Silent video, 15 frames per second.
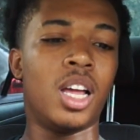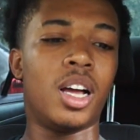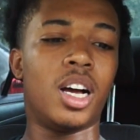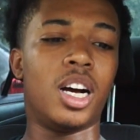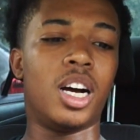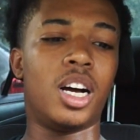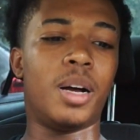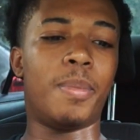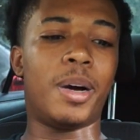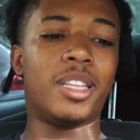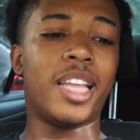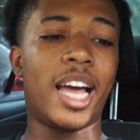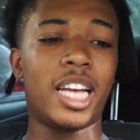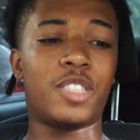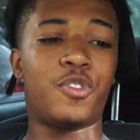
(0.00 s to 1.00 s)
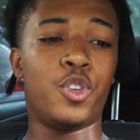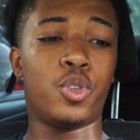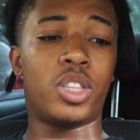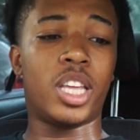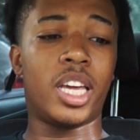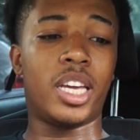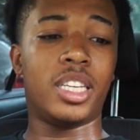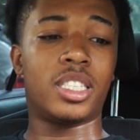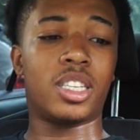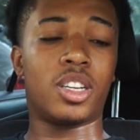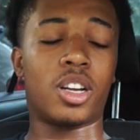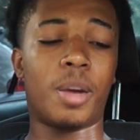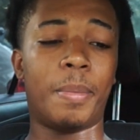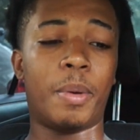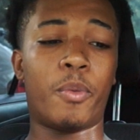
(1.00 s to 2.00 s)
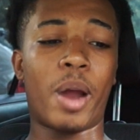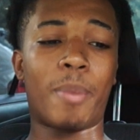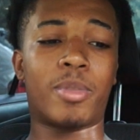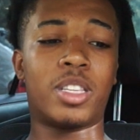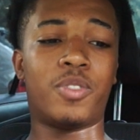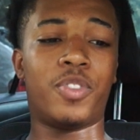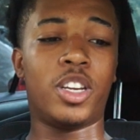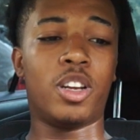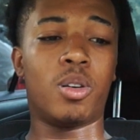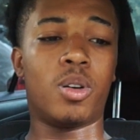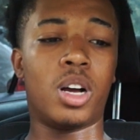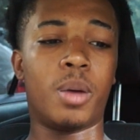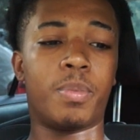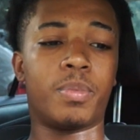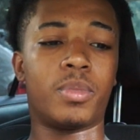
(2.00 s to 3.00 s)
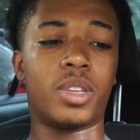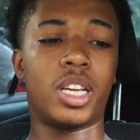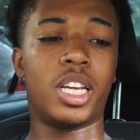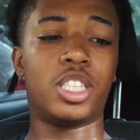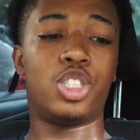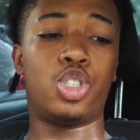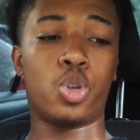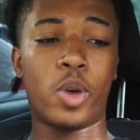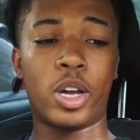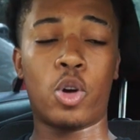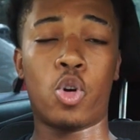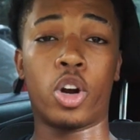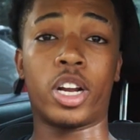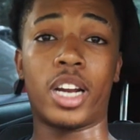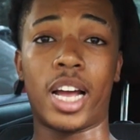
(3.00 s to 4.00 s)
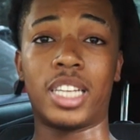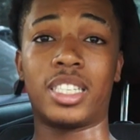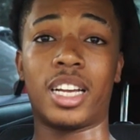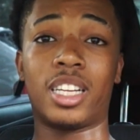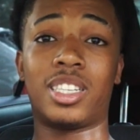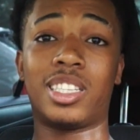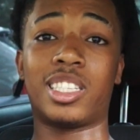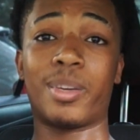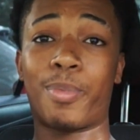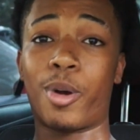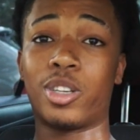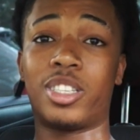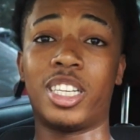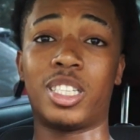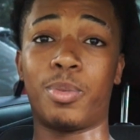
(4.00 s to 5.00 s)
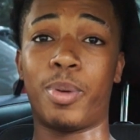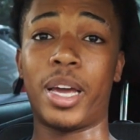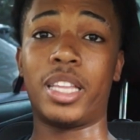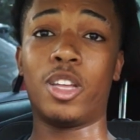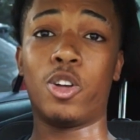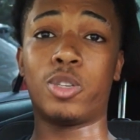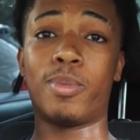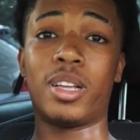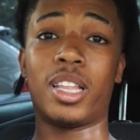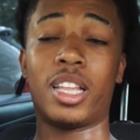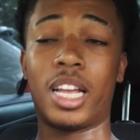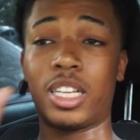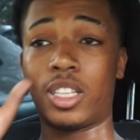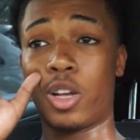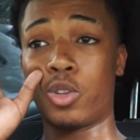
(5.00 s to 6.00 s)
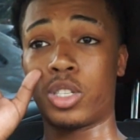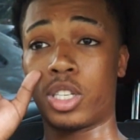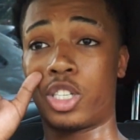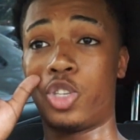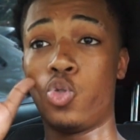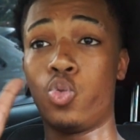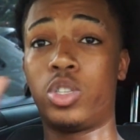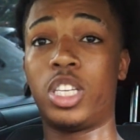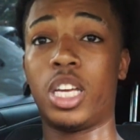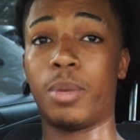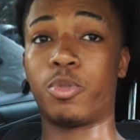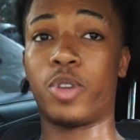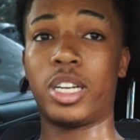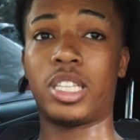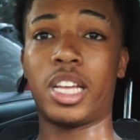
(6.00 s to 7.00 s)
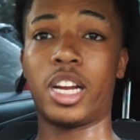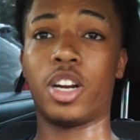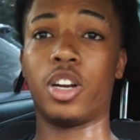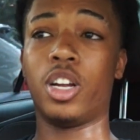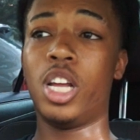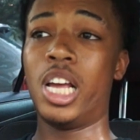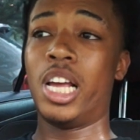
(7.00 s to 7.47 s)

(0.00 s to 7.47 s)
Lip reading: My last few things, I'm gonna wrap this video up, is join organizations and participate. Those are 2 tips right there.